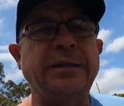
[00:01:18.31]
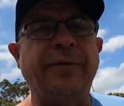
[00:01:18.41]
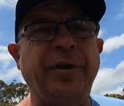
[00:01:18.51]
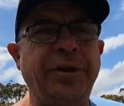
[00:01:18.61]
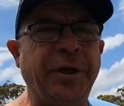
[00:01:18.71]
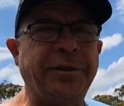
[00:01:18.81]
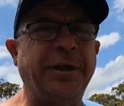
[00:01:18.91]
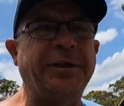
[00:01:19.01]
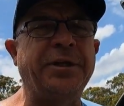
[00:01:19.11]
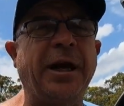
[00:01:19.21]
So if you're new
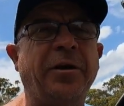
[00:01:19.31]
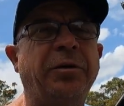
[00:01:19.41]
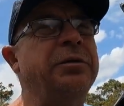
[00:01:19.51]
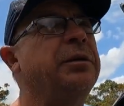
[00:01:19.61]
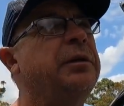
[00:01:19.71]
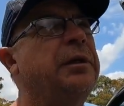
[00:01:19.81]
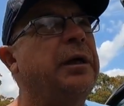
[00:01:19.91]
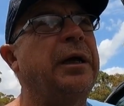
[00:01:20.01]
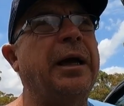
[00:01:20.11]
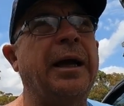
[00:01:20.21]
to the channel,
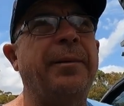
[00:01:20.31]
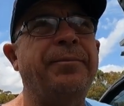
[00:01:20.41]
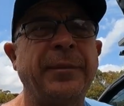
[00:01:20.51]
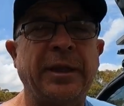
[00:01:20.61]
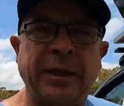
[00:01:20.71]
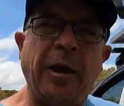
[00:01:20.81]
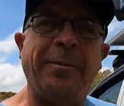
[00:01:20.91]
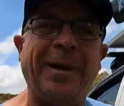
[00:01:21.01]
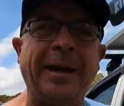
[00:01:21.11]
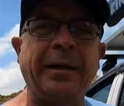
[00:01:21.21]

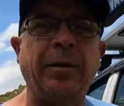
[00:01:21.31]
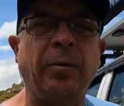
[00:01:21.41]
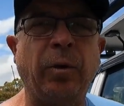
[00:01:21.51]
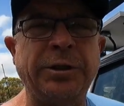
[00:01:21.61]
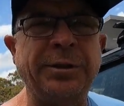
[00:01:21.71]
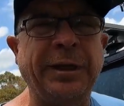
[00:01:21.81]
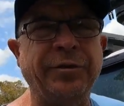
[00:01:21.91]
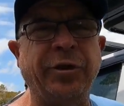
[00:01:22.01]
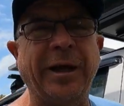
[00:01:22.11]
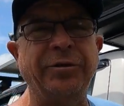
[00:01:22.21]
go back, watch the
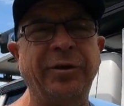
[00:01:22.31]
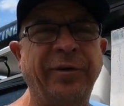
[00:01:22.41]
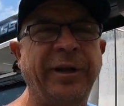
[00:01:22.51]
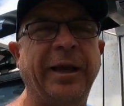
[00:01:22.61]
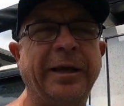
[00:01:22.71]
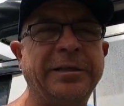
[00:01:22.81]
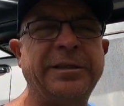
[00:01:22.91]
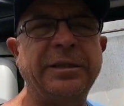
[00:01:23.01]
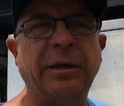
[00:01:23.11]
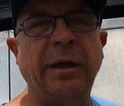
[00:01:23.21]
introductory
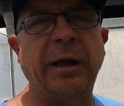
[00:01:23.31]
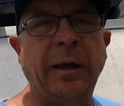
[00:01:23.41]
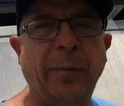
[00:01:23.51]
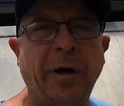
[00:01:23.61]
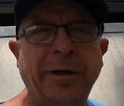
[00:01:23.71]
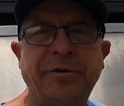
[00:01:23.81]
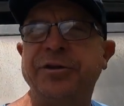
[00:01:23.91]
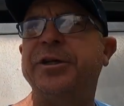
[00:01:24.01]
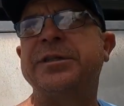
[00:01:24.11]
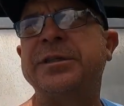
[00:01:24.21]
videos where I
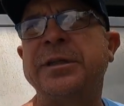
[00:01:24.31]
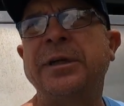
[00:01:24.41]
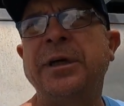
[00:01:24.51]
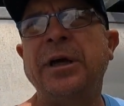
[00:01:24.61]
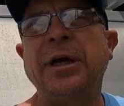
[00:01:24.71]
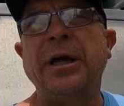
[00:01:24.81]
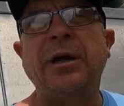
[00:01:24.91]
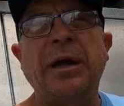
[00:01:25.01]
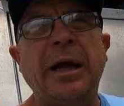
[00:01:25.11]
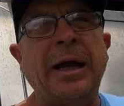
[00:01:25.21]
introduce
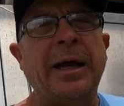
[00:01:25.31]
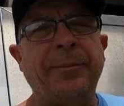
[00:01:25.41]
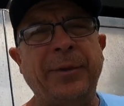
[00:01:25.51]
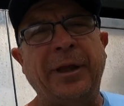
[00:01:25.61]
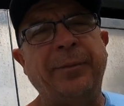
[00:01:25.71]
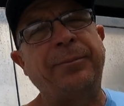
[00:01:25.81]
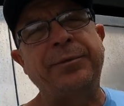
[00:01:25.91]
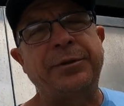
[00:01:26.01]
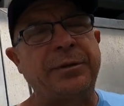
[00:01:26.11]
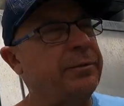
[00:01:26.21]
the
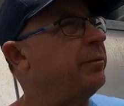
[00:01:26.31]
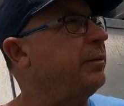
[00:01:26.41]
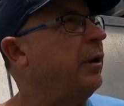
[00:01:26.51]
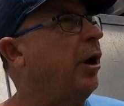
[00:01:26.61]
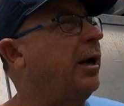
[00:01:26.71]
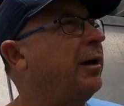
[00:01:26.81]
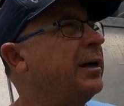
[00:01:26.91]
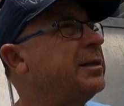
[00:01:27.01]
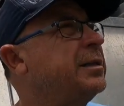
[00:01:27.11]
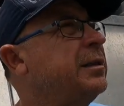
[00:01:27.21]

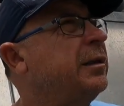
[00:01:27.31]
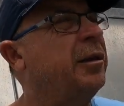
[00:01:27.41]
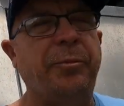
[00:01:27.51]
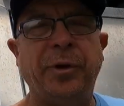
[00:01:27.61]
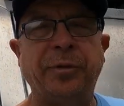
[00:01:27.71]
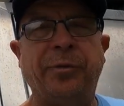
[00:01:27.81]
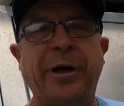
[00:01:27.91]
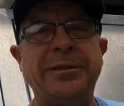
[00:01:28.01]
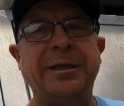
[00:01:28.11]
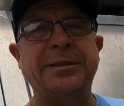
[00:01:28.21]
Hilux, the build
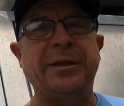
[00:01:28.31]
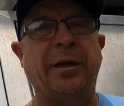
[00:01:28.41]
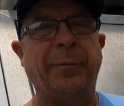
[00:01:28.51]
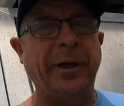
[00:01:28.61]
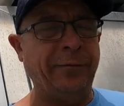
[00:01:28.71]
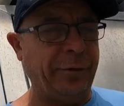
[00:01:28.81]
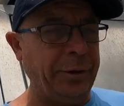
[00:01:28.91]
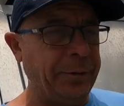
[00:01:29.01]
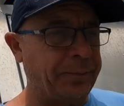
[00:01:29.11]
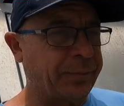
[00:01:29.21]
process that I've been
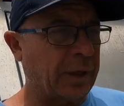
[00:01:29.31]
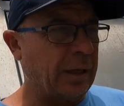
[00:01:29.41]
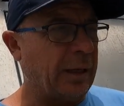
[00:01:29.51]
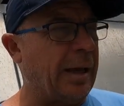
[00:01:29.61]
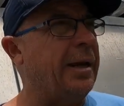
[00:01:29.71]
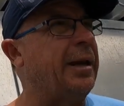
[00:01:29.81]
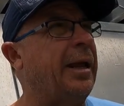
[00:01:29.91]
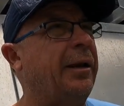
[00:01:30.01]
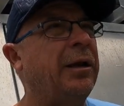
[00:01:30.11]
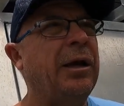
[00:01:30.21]
through, and
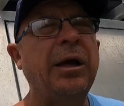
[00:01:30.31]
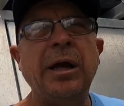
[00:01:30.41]
then